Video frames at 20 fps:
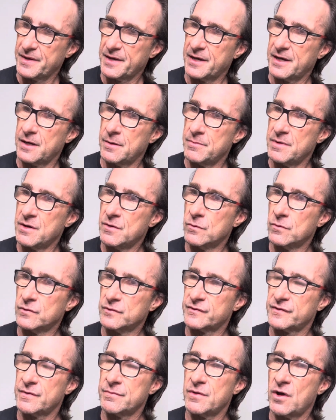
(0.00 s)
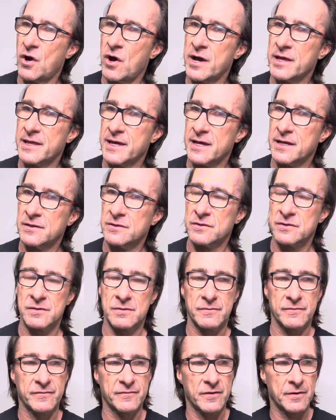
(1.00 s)
uh, minerals from the highlands,
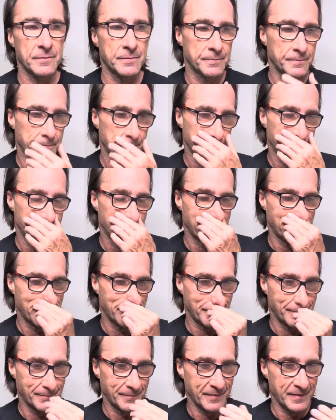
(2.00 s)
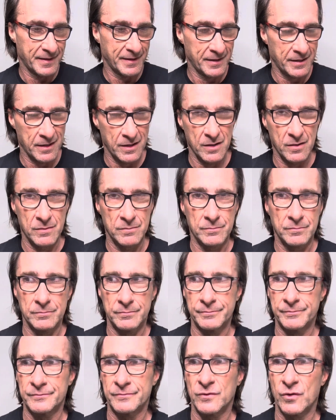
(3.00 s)
from um,
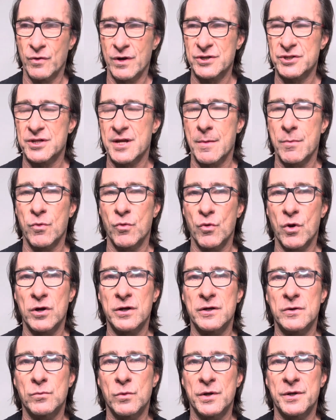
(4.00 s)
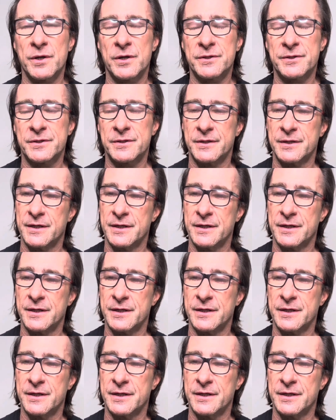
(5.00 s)
crushed up rock and whatnot,